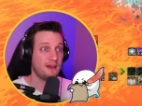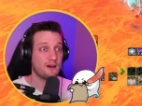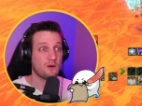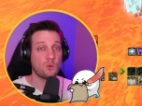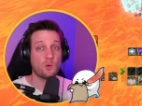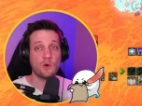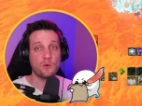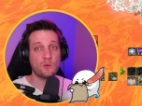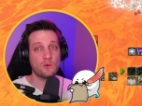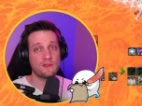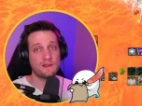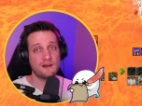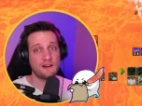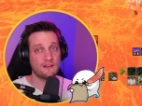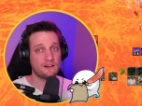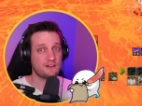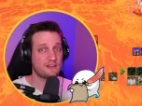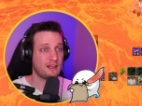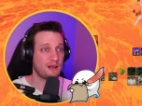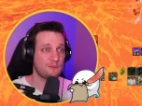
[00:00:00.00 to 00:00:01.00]
Well, with
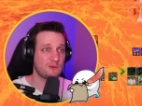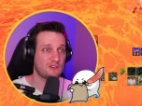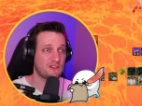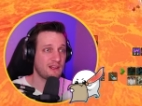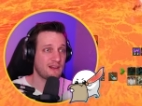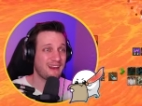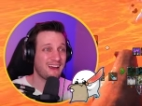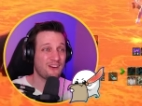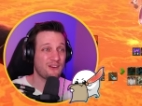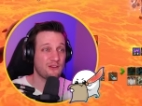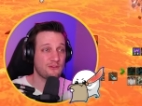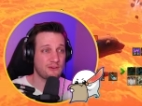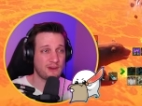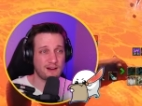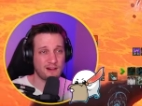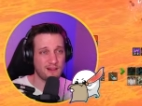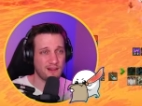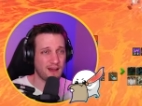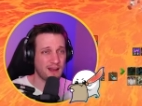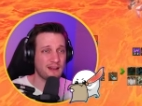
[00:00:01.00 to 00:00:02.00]
another 10%, now you've got
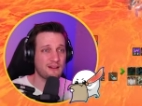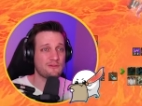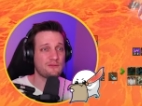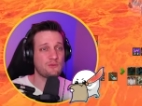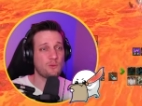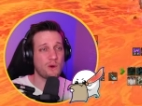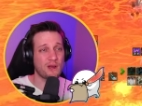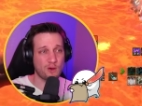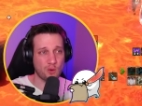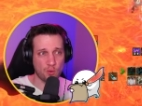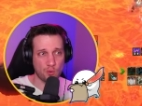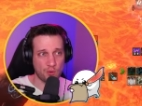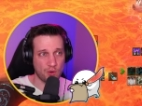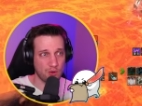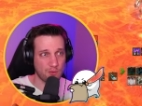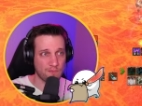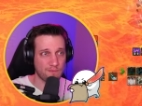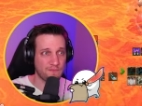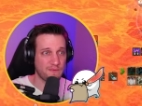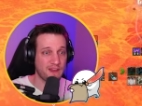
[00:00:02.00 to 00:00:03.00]
a lot of wiggle
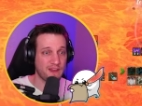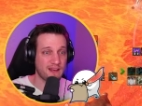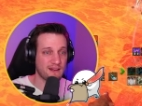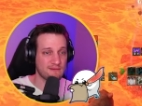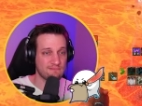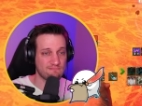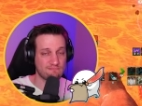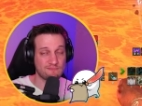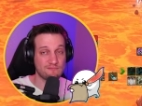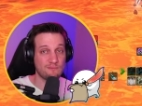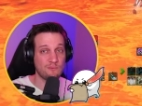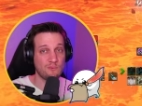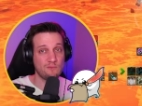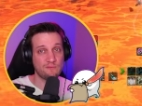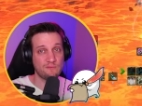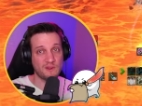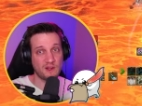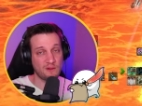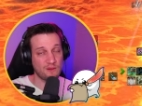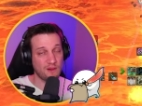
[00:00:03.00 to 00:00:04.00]
room that
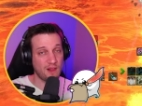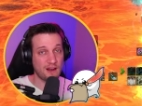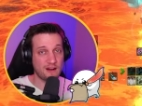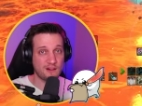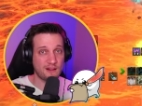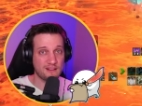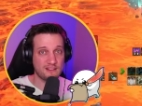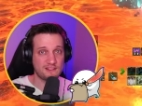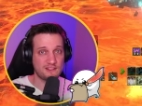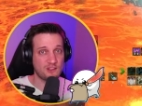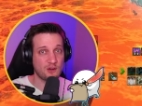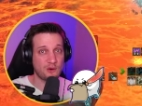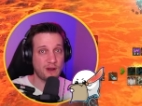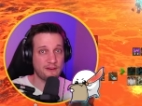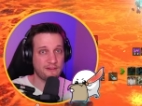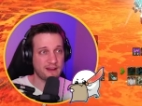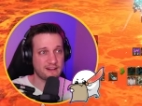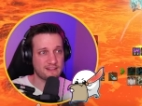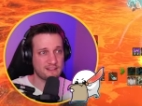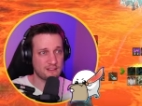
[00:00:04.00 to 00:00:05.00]
a lot of classes don't
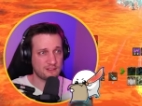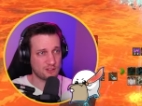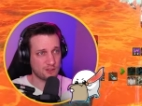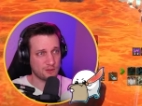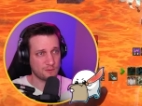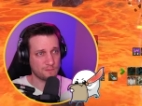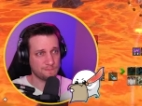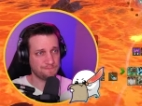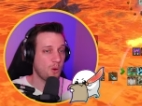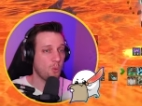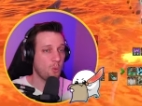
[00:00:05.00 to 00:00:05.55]
have access to.